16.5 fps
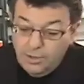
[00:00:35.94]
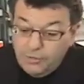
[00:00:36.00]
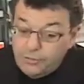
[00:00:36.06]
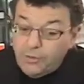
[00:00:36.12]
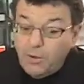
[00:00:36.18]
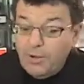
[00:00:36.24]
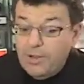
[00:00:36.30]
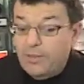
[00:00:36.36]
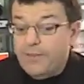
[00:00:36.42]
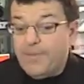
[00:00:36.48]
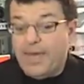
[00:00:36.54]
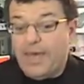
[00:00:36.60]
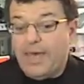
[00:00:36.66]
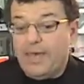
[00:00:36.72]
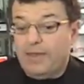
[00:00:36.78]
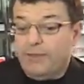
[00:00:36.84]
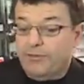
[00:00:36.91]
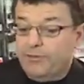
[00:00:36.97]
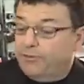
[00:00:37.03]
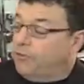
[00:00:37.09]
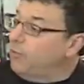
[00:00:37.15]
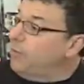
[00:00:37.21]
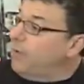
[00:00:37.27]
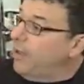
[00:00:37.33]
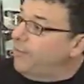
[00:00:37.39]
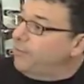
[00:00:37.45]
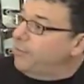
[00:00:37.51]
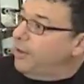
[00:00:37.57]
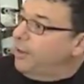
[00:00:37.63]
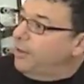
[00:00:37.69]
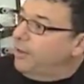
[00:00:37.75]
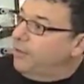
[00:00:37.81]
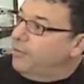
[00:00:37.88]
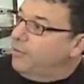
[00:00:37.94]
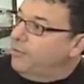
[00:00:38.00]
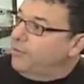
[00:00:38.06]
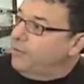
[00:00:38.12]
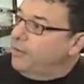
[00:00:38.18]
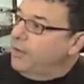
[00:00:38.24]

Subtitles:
So in the bag is 2 Alpha 900s.